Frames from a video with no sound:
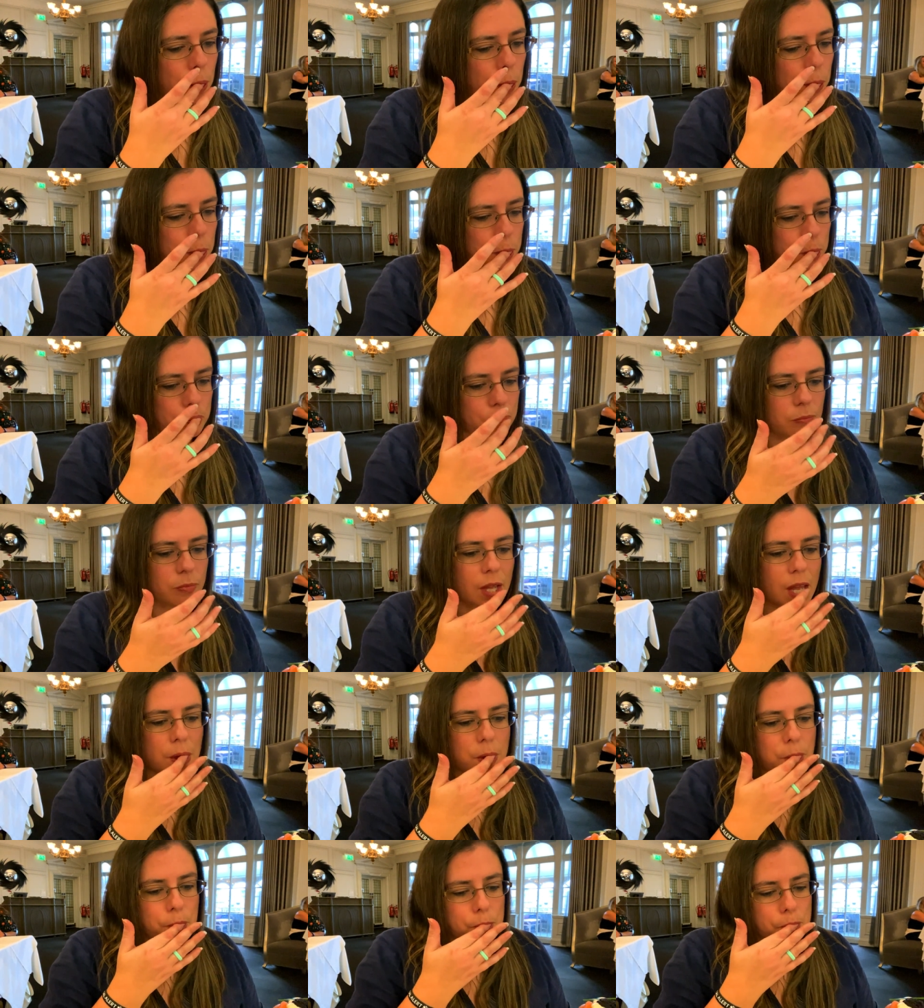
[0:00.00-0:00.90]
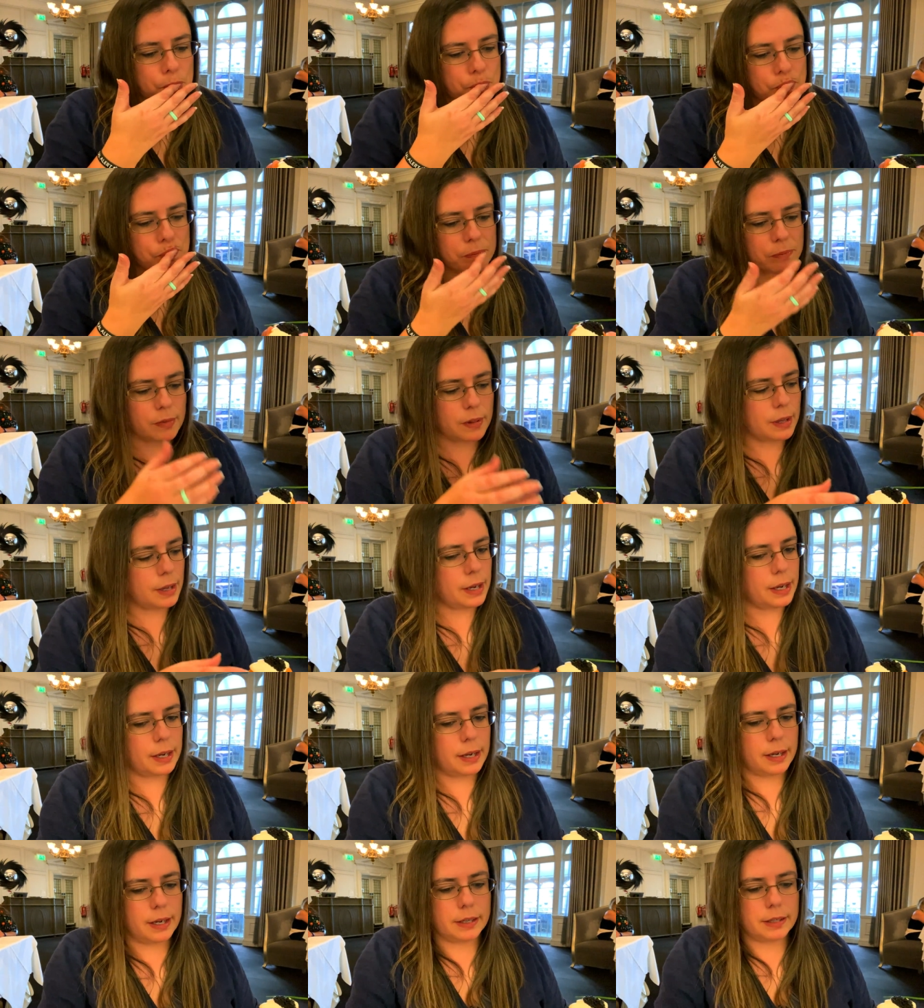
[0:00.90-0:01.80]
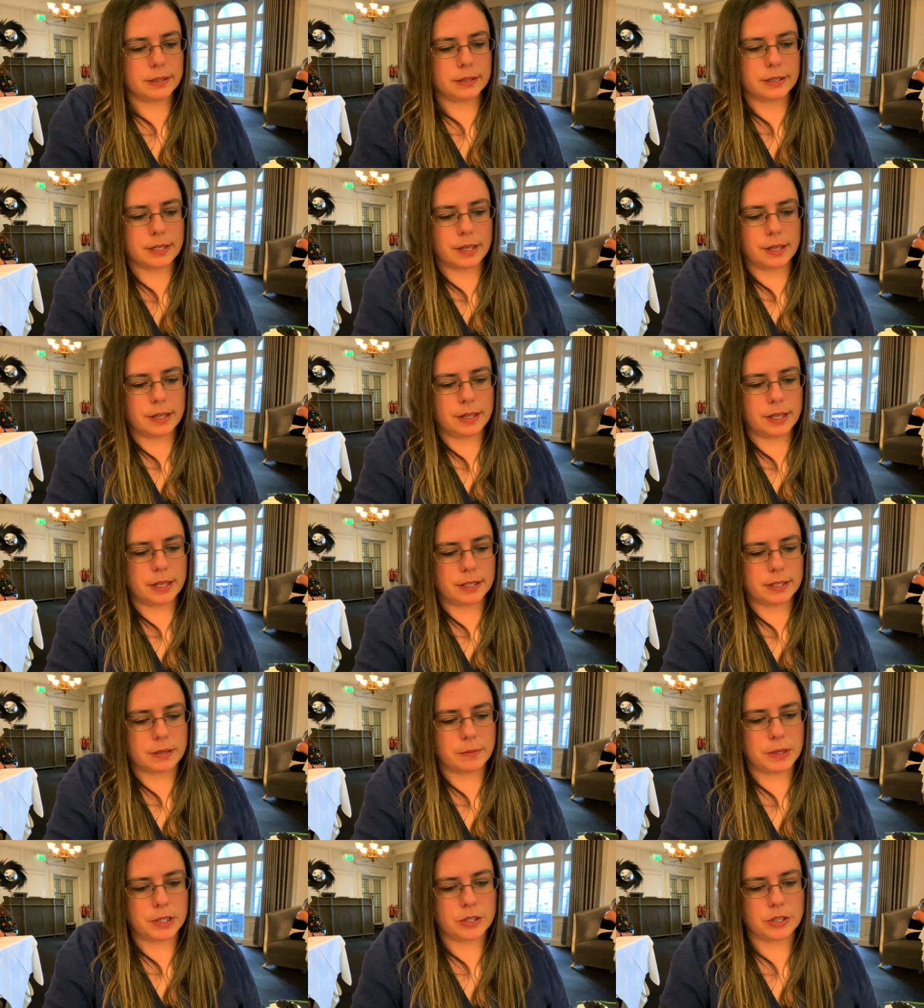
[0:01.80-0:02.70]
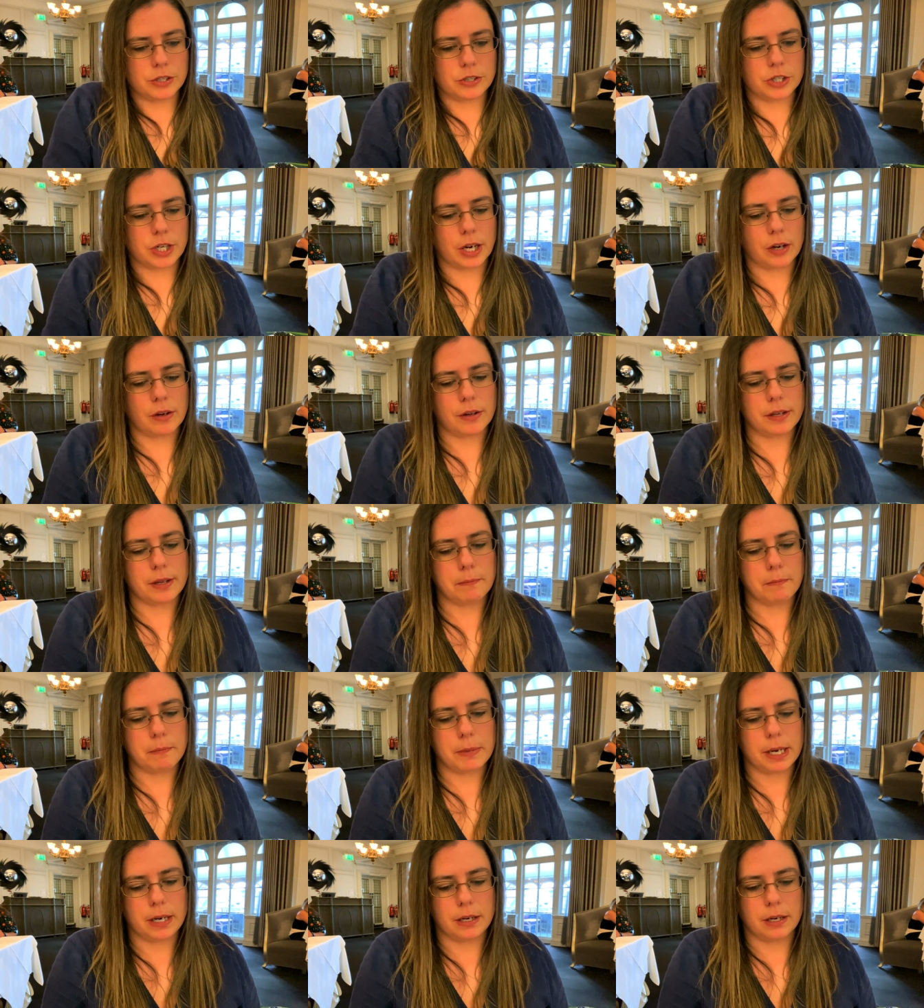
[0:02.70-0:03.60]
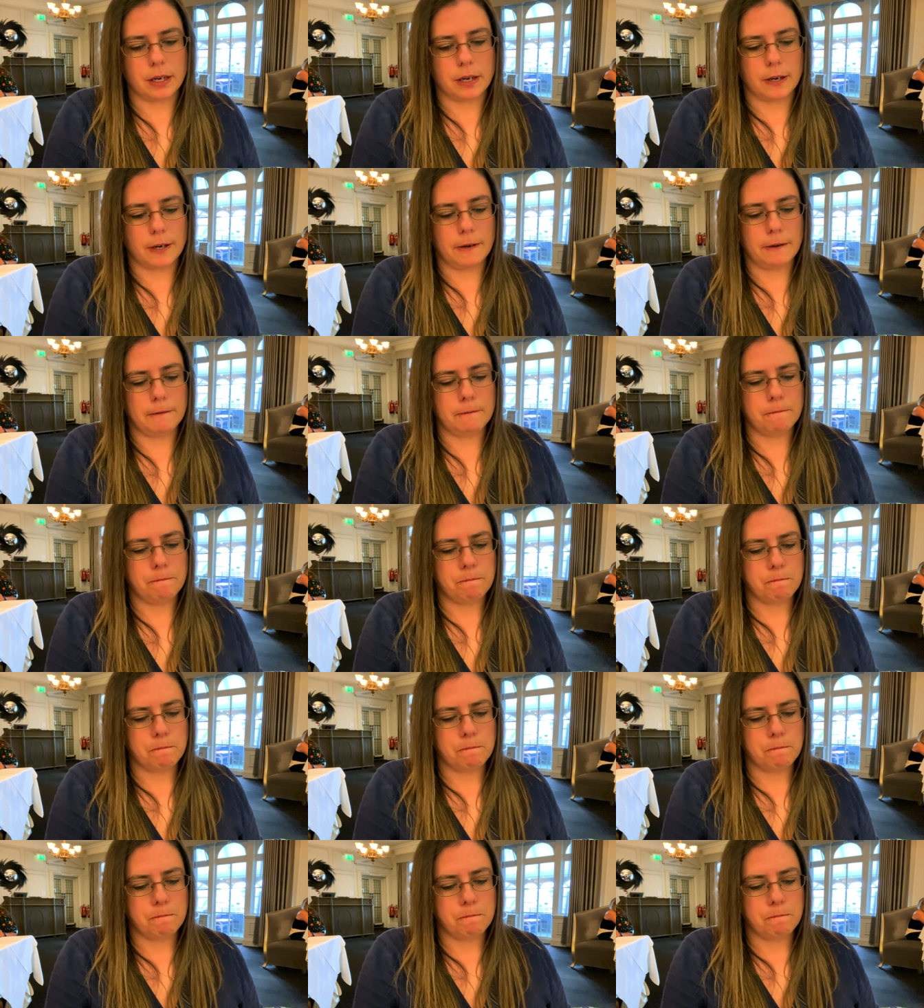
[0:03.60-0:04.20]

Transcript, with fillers: Oh, and this, let me just check on the menu,